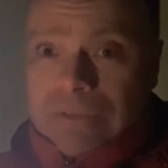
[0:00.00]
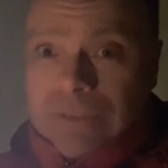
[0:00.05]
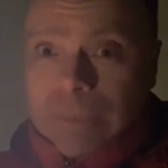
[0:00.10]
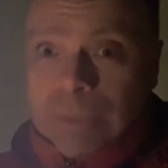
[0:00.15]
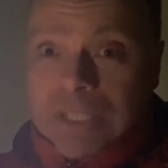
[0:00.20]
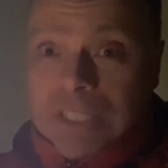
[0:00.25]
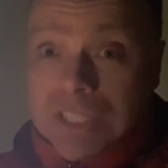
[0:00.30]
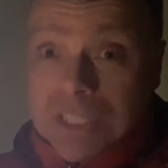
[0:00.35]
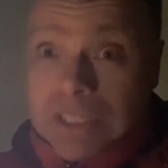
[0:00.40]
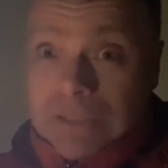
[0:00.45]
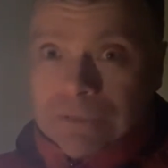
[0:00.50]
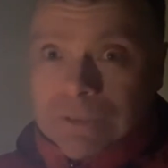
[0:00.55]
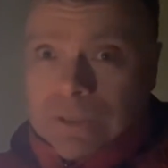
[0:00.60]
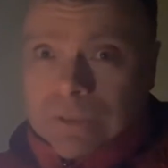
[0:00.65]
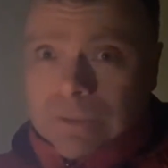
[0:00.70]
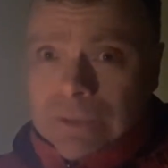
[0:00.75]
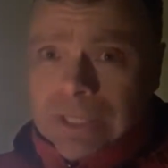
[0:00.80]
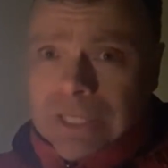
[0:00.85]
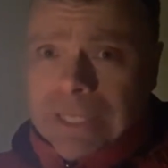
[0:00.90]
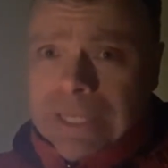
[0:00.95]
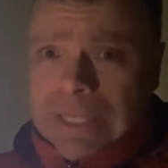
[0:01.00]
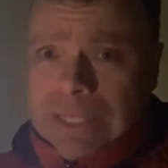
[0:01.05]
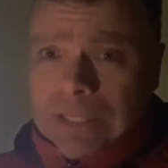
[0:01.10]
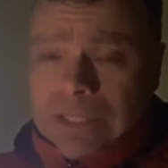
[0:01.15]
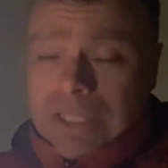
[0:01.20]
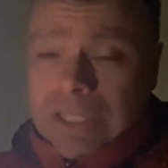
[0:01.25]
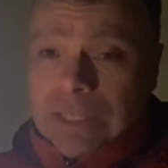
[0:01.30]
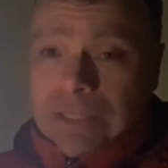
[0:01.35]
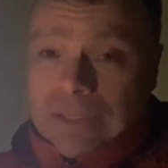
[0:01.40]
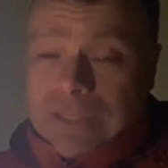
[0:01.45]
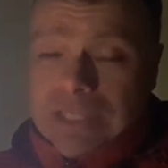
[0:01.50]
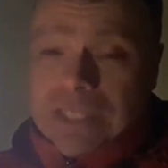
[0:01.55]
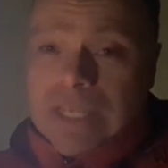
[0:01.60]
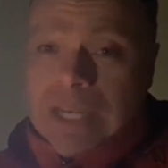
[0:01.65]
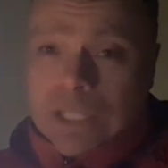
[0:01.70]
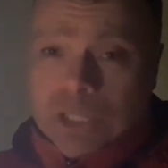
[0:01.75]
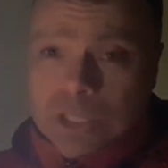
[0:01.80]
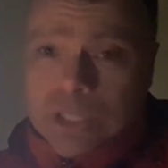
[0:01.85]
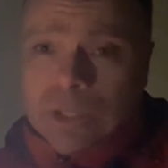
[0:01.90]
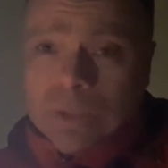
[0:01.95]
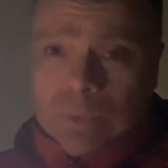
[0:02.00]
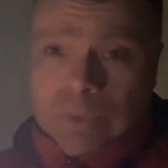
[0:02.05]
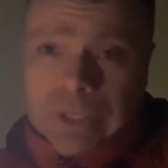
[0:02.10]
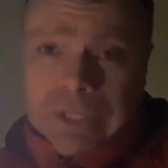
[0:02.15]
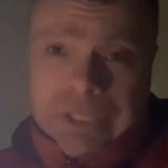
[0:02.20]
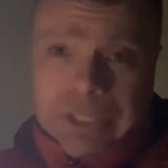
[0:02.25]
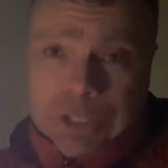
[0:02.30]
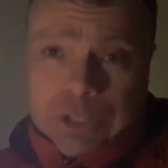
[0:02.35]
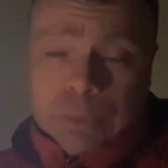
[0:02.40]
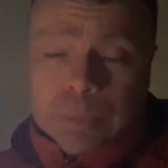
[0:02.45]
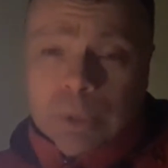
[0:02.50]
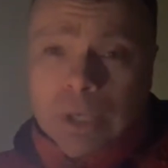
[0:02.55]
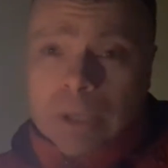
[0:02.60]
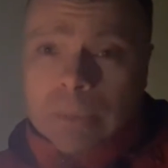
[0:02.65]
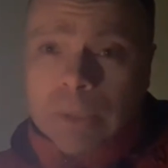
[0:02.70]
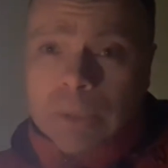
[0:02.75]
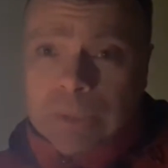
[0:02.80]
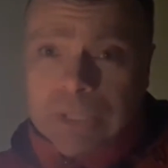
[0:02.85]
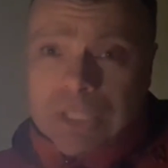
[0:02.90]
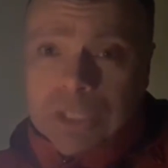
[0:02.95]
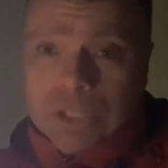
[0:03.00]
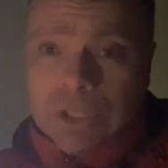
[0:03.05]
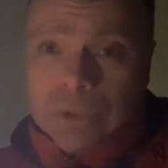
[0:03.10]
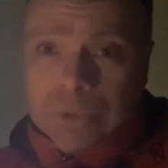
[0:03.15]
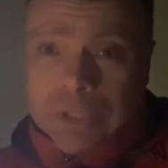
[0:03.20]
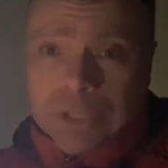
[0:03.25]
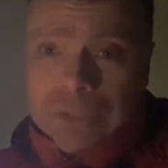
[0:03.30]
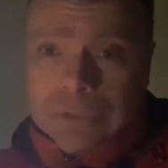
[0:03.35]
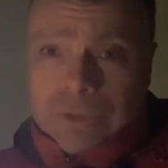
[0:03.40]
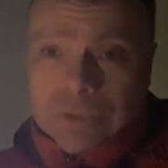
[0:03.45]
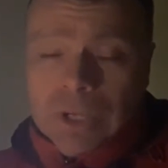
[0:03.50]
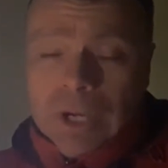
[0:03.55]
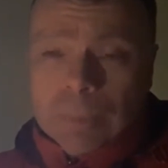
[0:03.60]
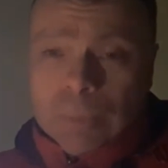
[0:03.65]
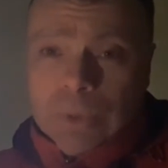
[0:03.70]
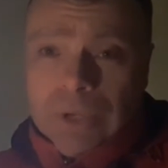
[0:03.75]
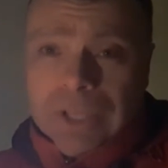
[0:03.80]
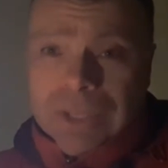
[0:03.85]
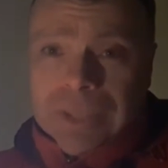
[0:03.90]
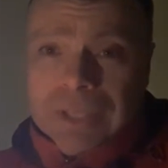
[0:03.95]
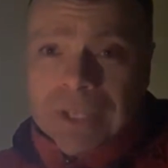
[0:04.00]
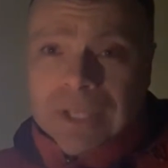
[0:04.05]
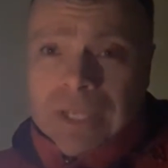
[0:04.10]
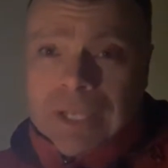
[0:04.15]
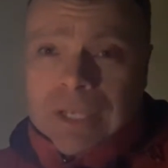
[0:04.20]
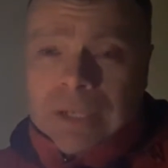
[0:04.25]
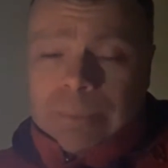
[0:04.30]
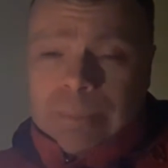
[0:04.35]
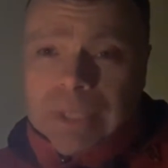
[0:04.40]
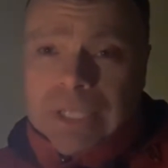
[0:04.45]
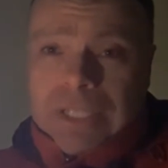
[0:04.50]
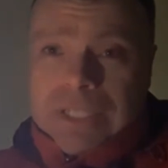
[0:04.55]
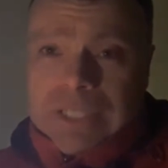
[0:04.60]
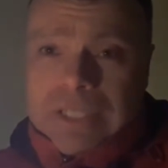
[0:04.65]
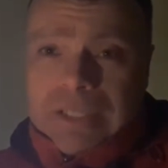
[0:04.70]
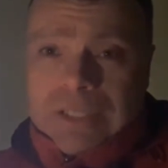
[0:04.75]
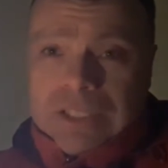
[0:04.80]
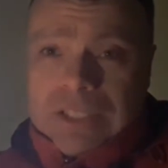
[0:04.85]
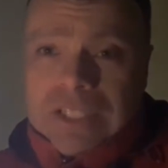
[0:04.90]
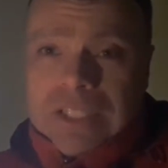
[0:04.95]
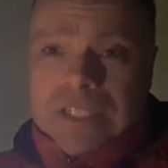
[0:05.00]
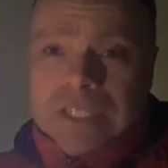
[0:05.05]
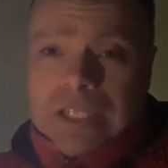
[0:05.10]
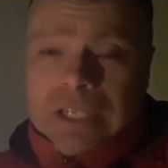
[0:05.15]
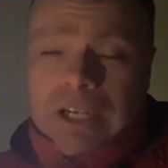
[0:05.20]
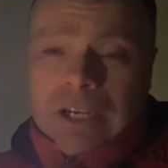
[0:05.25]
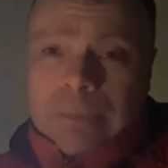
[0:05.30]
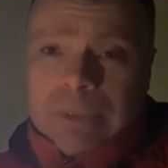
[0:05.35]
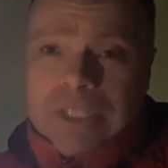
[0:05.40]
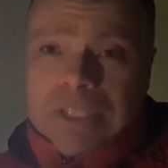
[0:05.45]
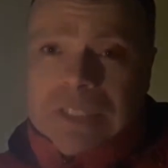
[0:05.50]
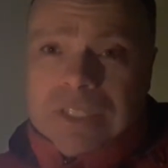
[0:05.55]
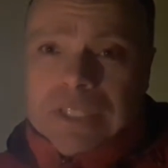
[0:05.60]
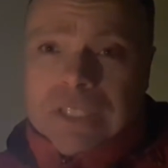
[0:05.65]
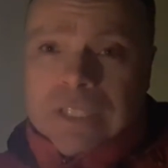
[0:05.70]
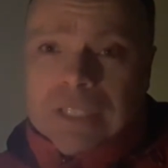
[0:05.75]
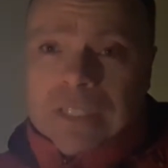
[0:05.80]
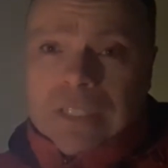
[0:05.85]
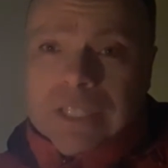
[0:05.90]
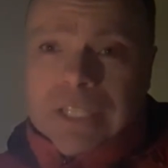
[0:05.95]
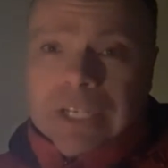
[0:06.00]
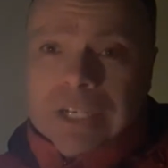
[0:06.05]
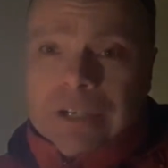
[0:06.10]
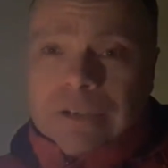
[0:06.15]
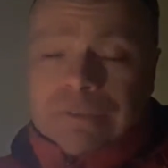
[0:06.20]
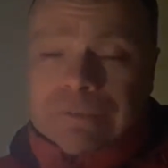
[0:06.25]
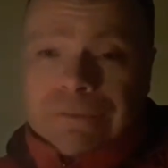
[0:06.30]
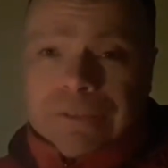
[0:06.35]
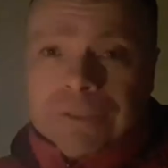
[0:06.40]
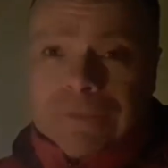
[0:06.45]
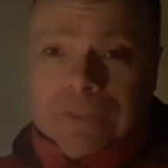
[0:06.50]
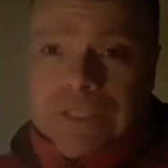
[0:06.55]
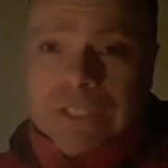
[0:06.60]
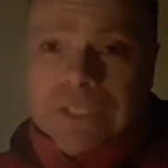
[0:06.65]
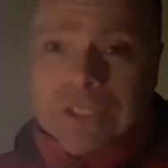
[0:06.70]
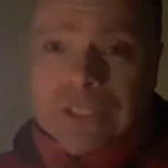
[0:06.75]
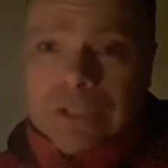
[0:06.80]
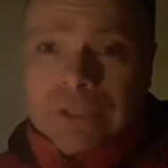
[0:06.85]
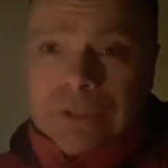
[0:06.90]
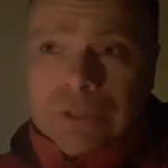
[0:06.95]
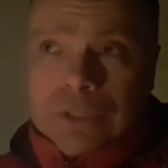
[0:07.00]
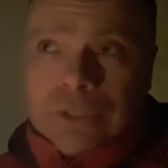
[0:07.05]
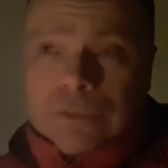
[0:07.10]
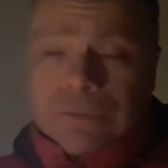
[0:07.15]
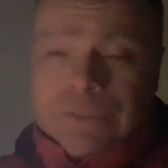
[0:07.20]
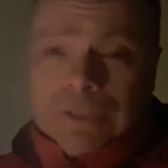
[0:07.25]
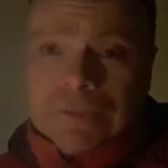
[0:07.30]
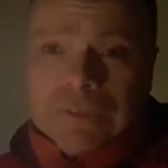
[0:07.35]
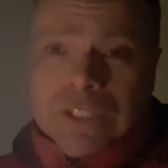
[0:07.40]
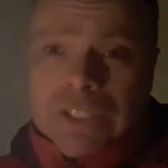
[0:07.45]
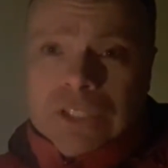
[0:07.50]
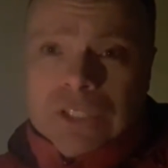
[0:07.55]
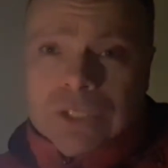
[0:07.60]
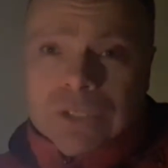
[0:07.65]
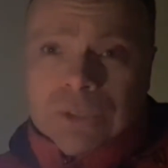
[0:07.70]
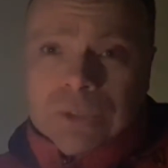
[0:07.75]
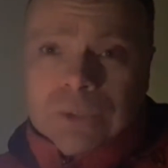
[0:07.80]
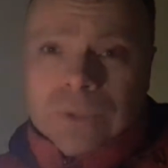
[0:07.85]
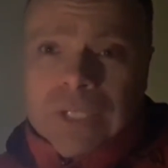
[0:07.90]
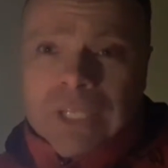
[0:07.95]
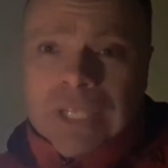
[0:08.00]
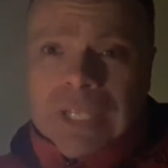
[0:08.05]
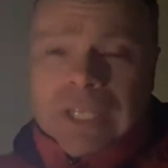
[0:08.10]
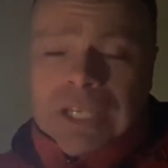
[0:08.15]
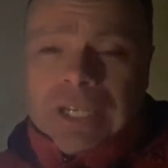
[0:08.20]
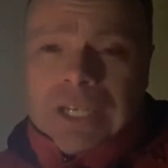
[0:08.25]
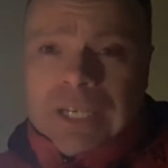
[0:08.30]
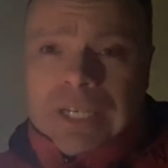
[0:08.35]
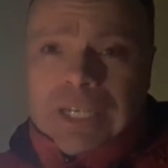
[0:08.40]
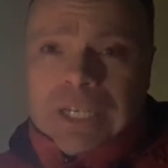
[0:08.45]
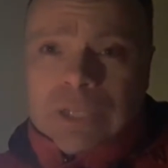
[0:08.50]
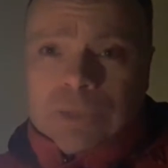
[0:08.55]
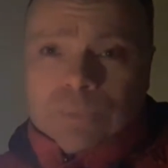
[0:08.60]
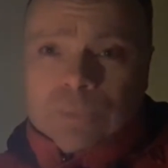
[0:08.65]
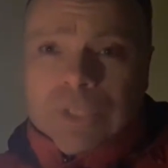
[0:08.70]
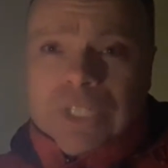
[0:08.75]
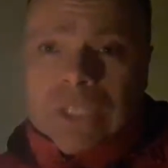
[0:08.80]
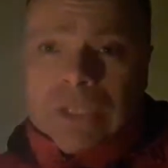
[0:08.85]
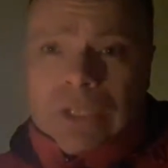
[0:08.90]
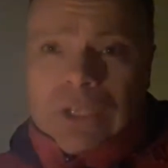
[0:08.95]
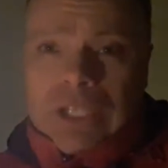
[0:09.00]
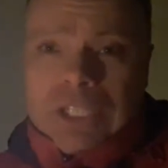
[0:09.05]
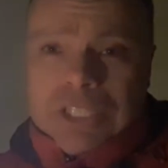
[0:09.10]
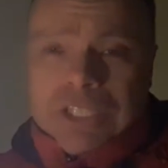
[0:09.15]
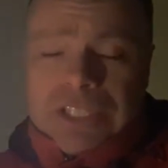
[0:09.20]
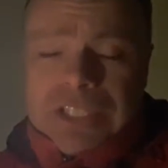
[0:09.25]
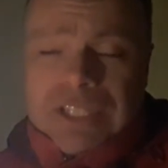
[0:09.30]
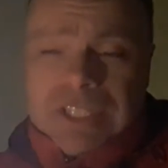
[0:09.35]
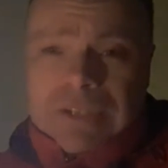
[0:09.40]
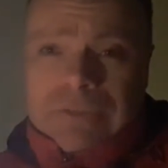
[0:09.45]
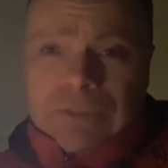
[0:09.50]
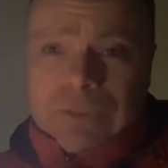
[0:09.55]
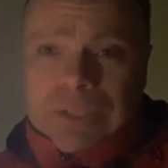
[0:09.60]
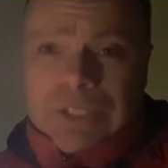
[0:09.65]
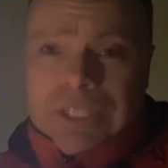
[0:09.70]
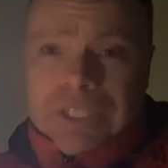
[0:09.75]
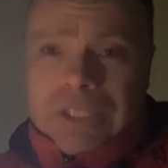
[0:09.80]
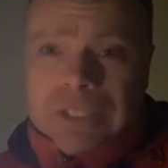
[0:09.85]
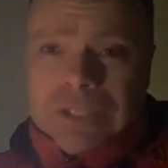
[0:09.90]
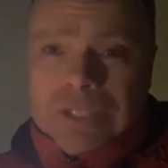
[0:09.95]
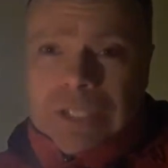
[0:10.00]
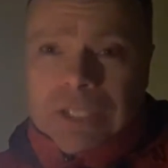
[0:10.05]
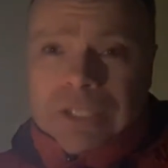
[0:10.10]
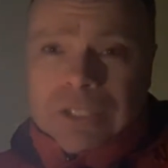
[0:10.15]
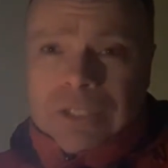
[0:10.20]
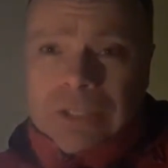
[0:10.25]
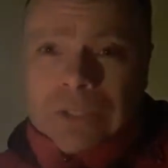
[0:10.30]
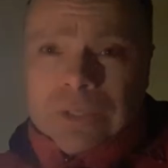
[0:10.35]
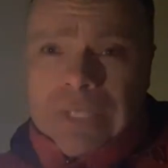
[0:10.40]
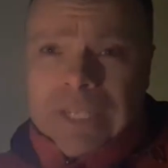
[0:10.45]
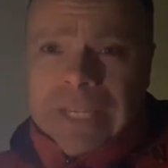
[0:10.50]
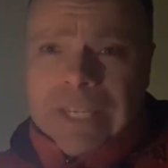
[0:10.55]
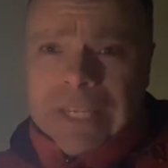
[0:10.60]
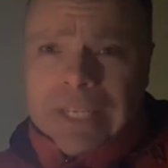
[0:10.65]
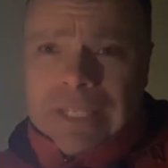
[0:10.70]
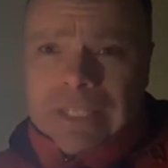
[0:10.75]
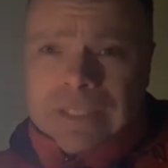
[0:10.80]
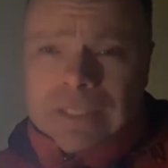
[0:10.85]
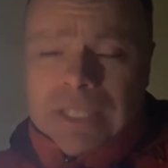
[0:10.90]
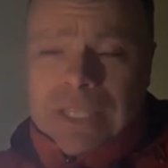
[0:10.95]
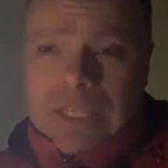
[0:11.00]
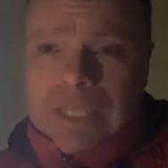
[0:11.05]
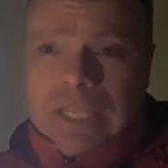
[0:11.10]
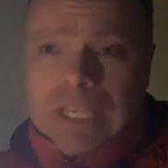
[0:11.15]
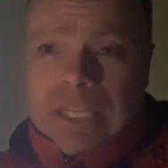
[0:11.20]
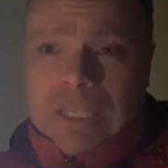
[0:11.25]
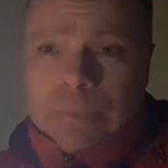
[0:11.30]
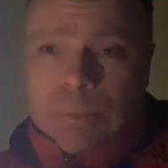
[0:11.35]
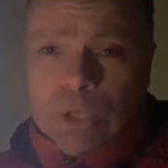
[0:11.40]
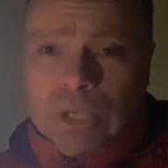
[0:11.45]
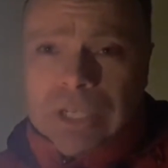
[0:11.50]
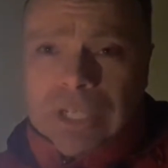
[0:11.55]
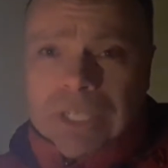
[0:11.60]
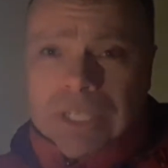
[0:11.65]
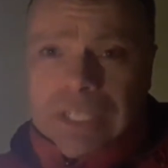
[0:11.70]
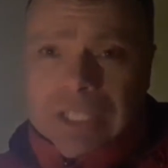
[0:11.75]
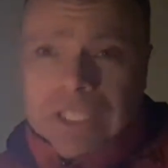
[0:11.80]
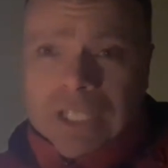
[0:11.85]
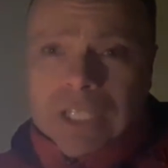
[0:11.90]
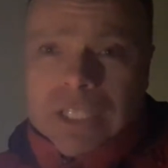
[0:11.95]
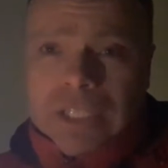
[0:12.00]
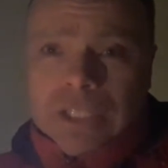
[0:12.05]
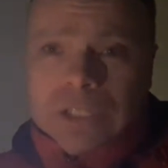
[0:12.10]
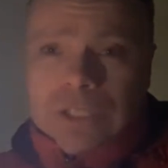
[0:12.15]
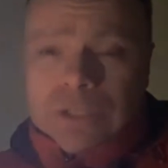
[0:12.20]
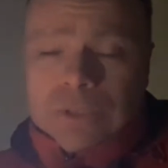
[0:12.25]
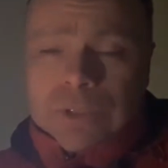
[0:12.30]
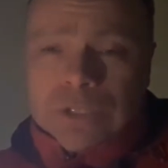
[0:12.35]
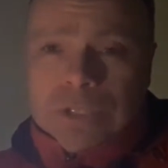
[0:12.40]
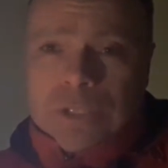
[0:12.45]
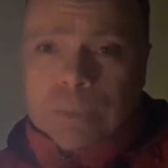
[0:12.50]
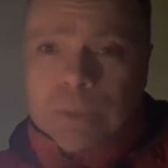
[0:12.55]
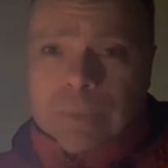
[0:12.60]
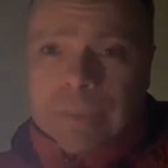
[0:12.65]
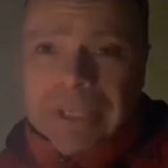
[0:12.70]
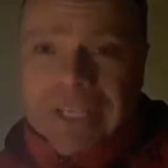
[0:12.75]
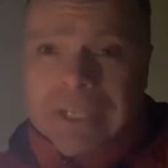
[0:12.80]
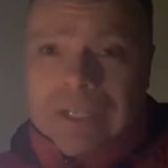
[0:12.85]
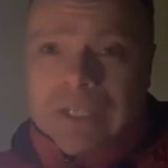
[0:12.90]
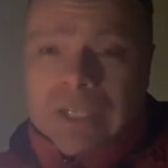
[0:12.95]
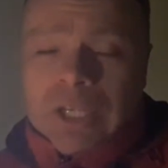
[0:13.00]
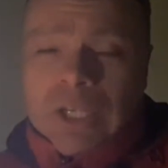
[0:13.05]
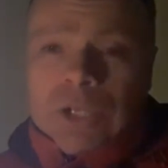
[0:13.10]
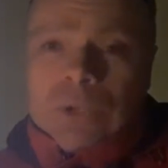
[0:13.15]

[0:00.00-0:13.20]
from a different reality. It's actually the one that you probably know and grew up with, but DC Comics did their 52, New 52 relaunch several years ago, and they brought in a younger, newer Superman.